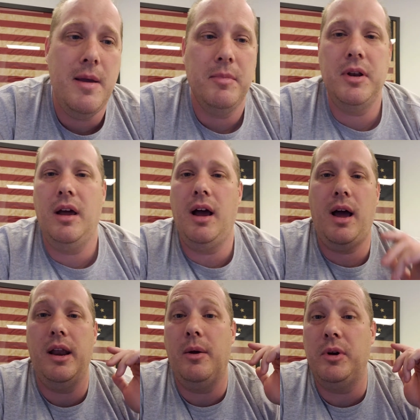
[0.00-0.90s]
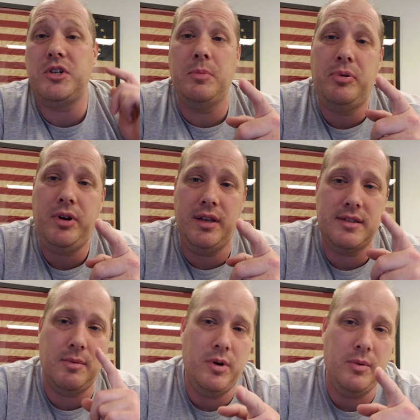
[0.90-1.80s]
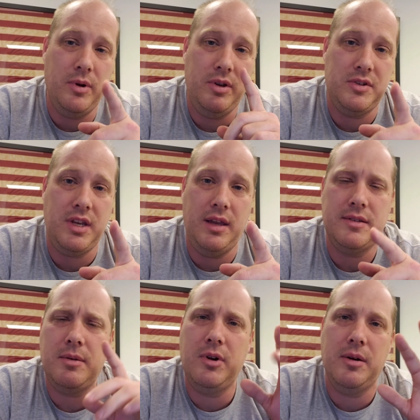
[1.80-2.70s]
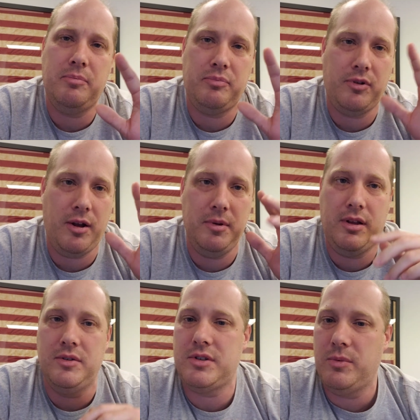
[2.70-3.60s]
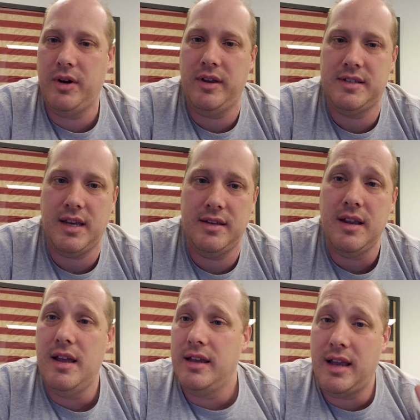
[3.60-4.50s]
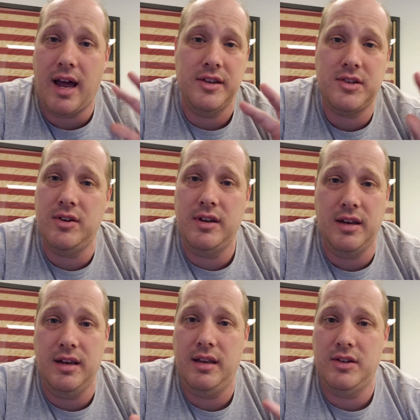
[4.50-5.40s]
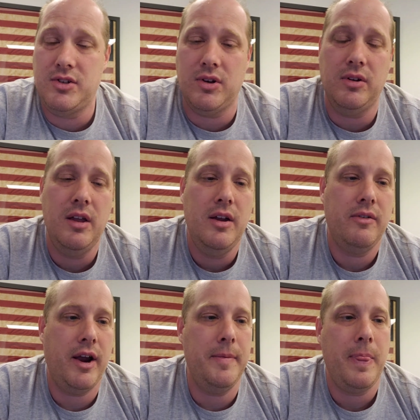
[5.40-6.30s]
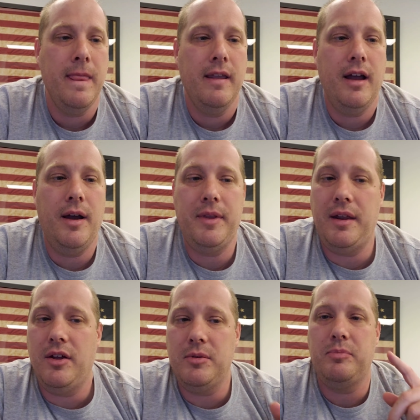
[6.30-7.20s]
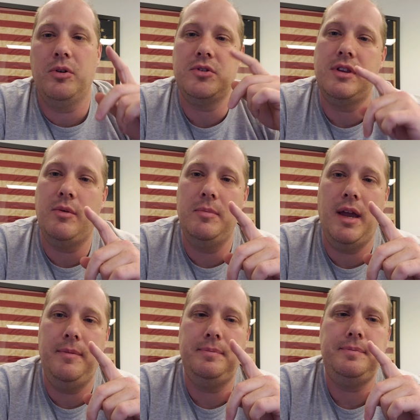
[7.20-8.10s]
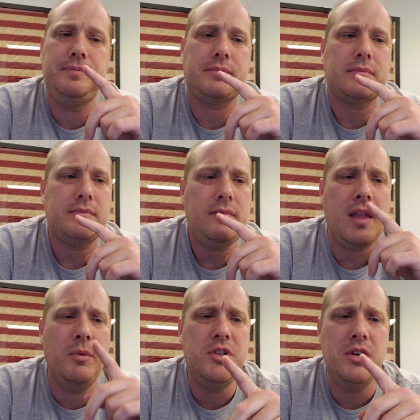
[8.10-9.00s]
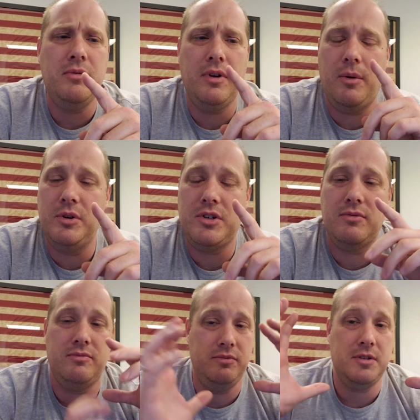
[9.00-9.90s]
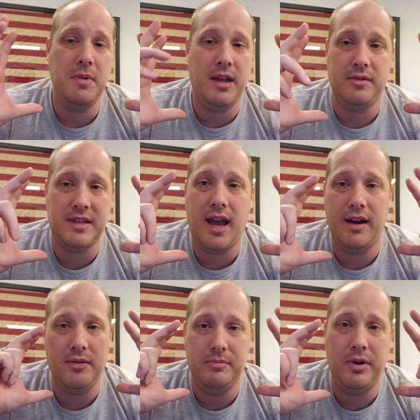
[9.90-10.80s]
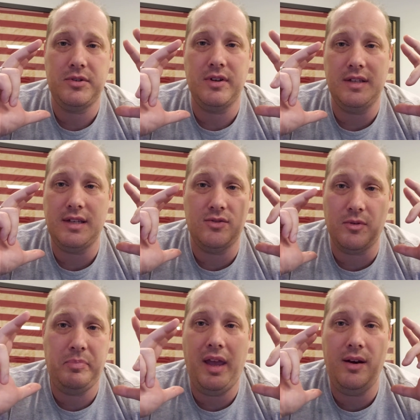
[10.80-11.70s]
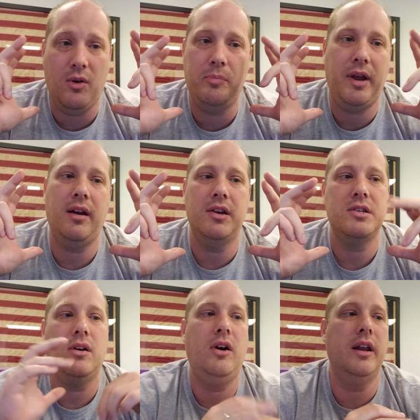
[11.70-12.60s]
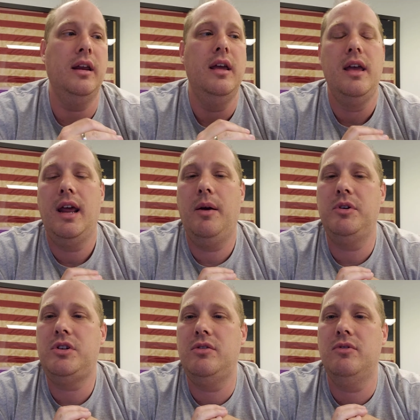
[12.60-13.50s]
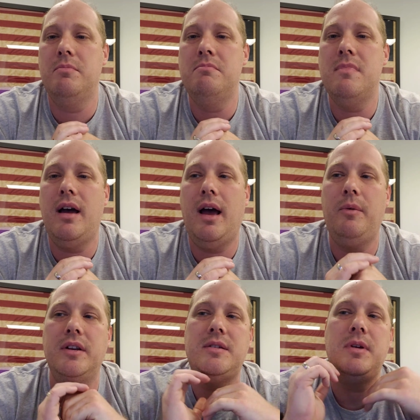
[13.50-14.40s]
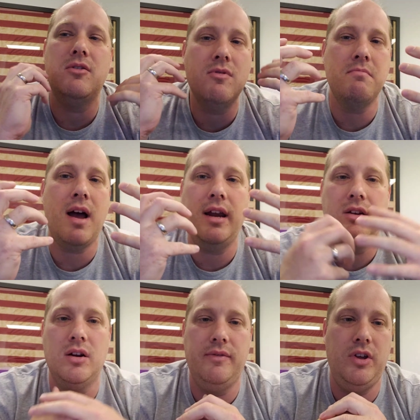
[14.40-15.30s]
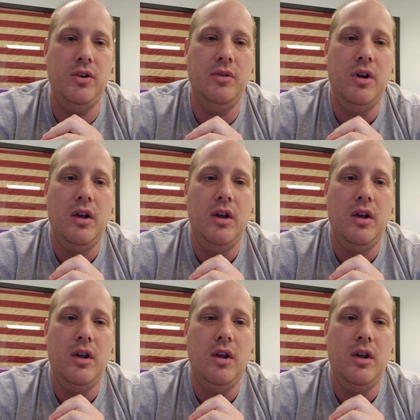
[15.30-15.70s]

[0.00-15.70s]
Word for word: But uh, and I want you to put it somewhere where you'll see it, somewhere probably close to where it says God is good and in control, right? Um, that other poster that we made. I want you to I want you to make a sign or a poster that says "Repent or Perish" on it, and I want you to I want it to be a reminder of you